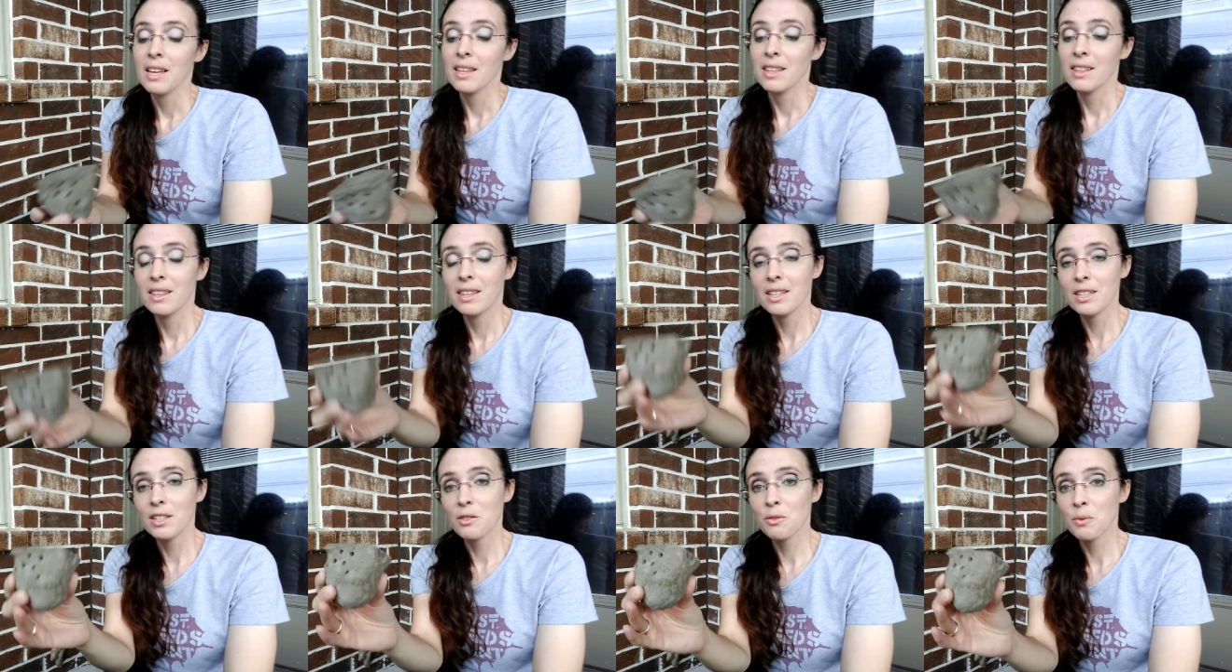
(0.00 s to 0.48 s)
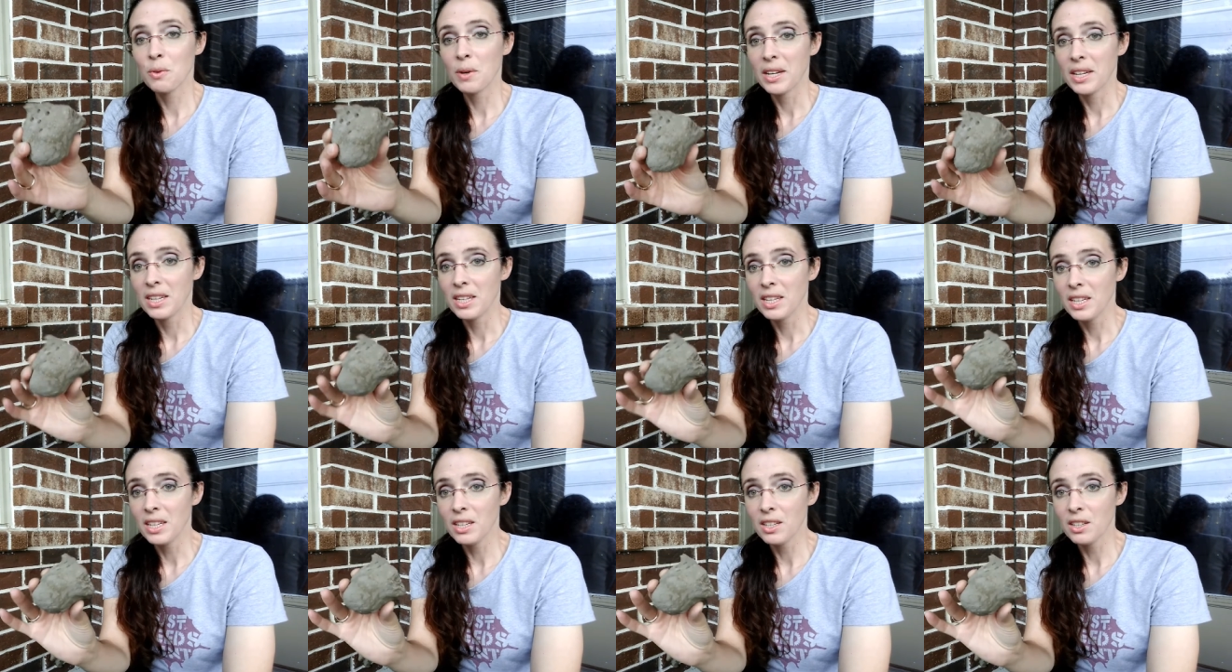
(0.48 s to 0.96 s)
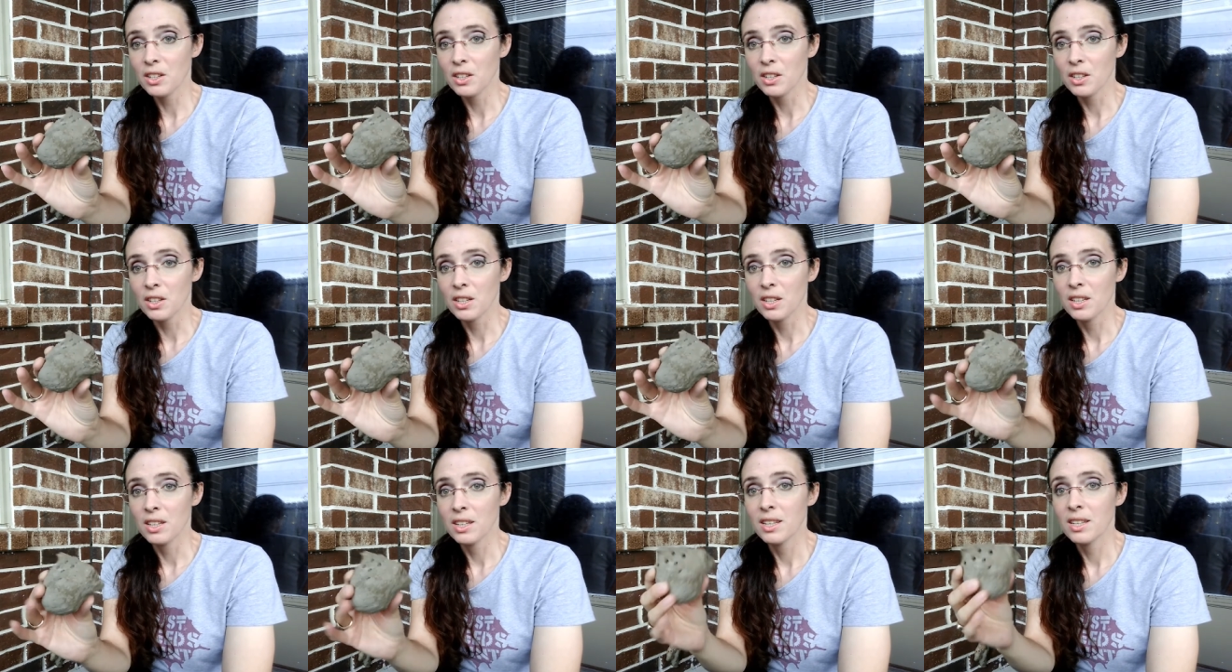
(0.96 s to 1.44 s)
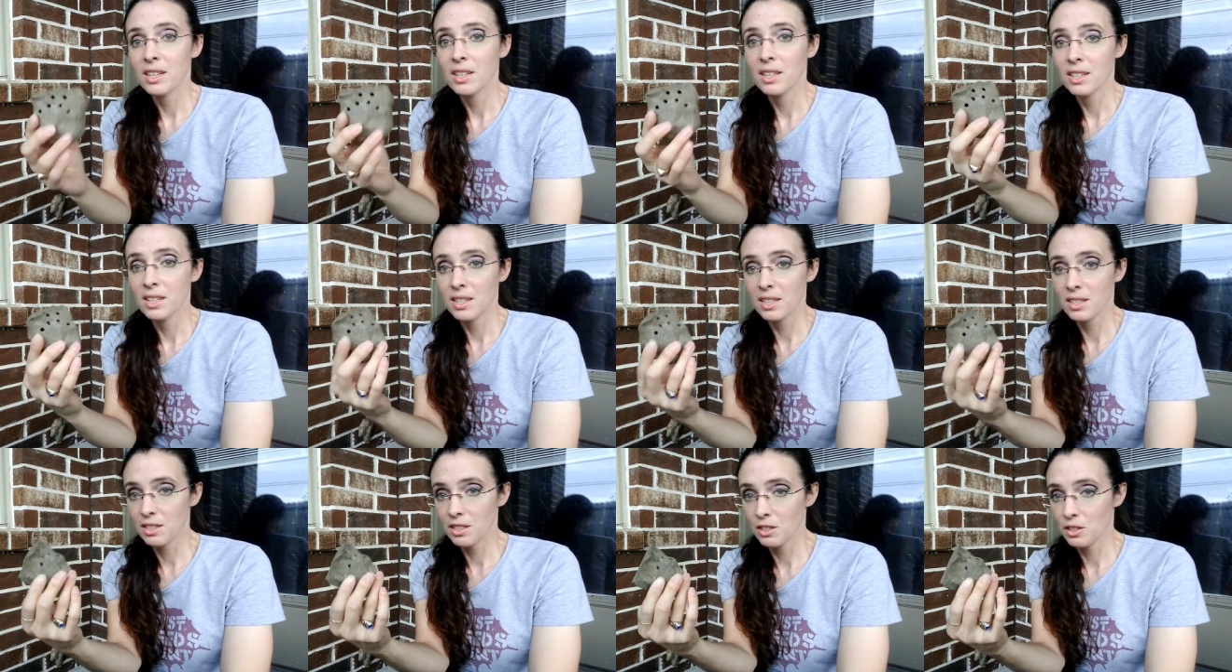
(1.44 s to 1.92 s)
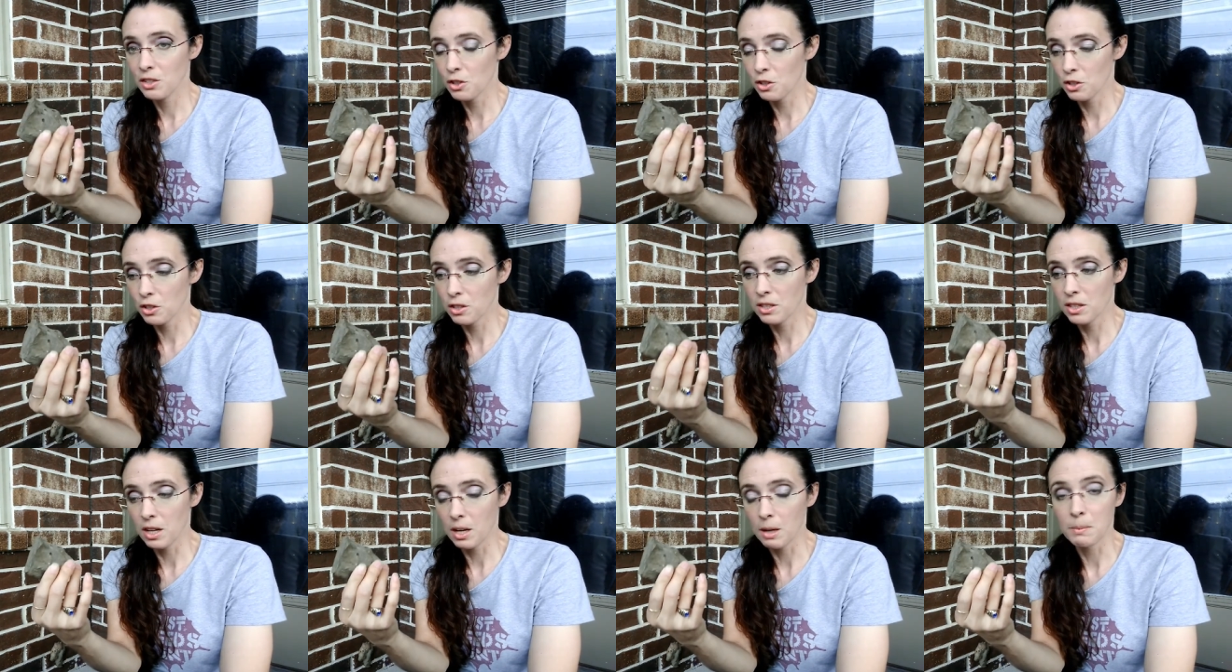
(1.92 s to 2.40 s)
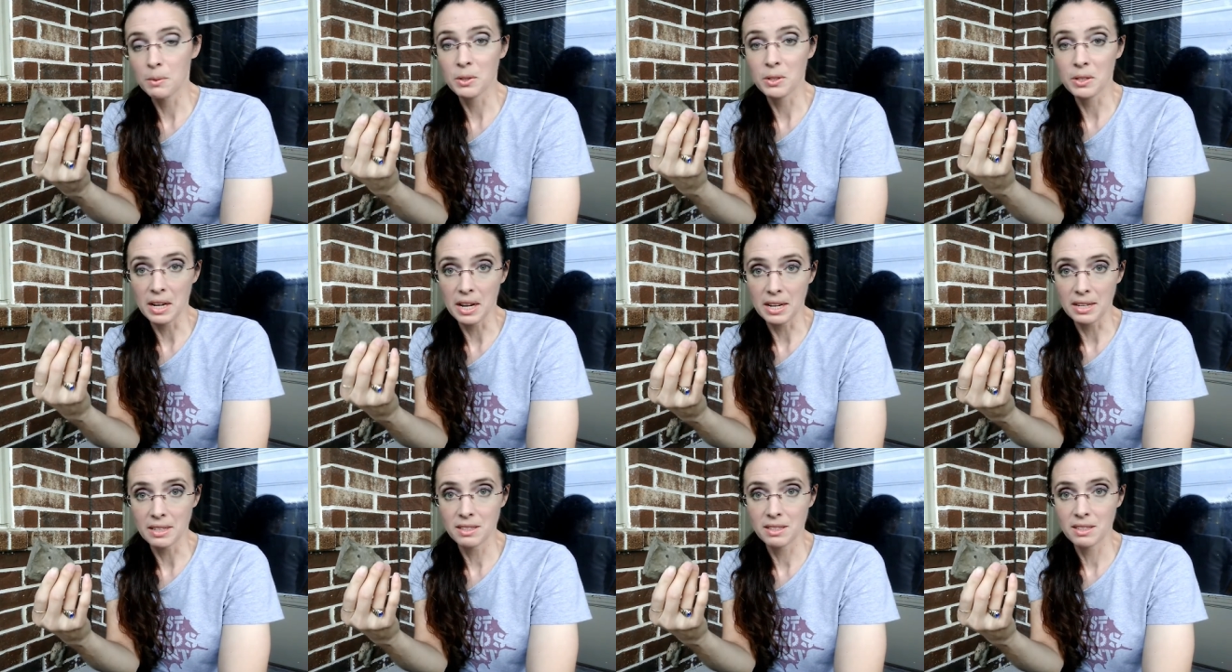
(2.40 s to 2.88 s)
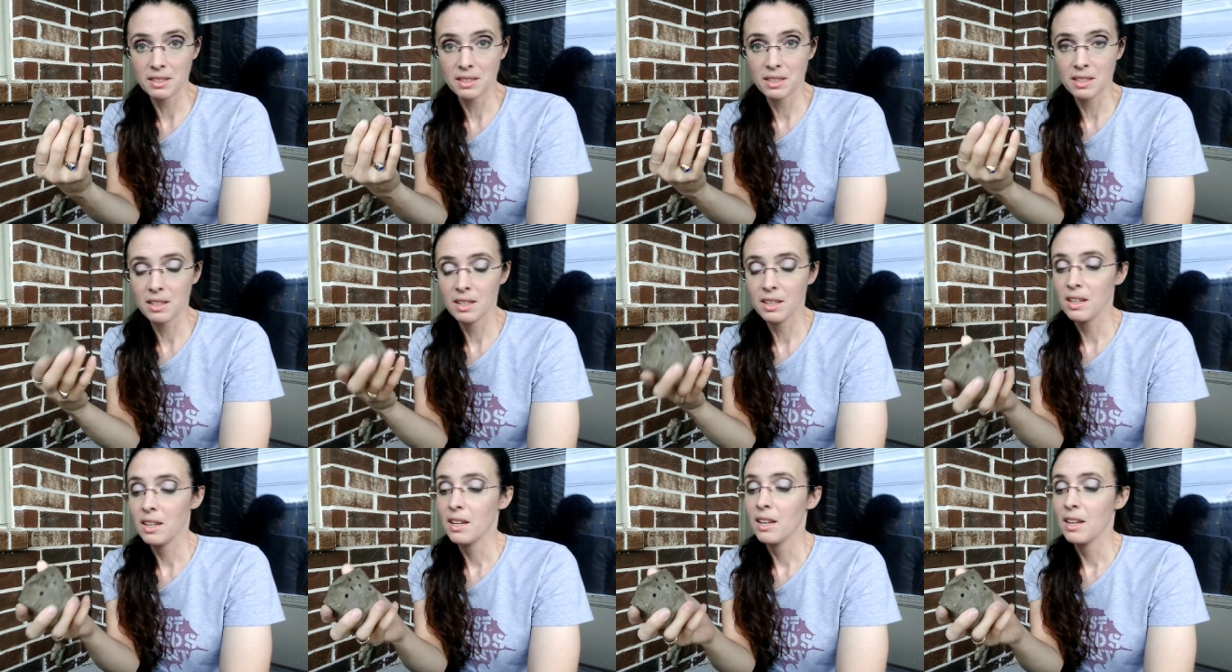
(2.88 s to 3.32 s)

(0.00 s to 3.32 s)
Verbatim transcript: This right here is a dirt dauber nest.